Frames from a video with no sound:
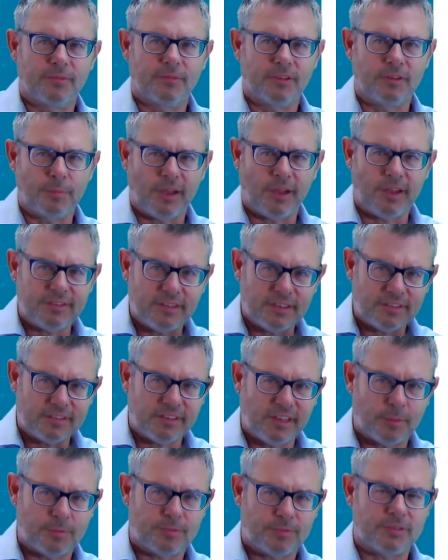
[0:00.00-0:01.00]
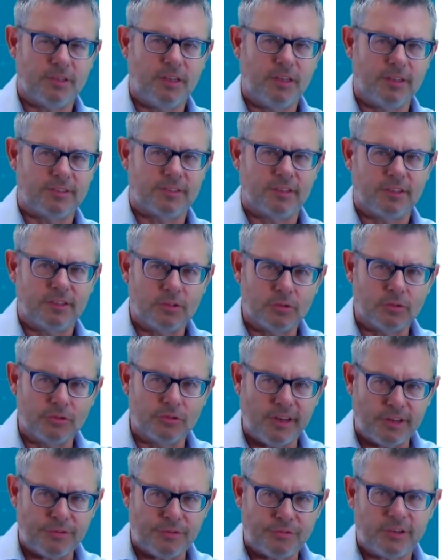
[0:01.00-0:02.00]
The basic steps is to
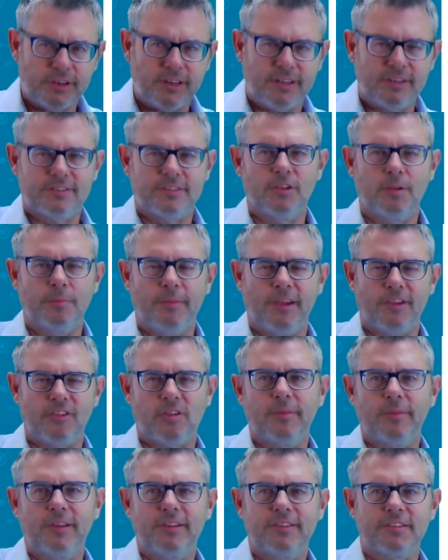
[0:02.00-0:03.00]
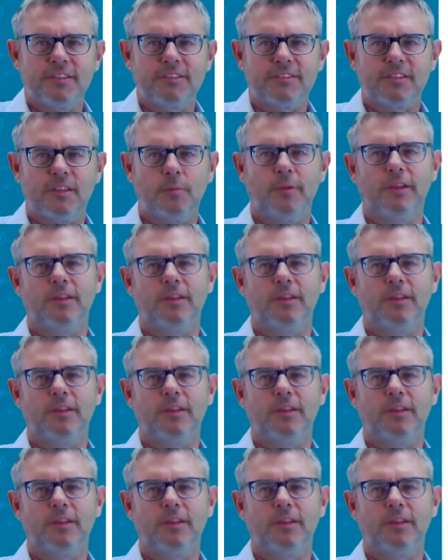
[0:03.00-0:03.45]
reference your measurement system,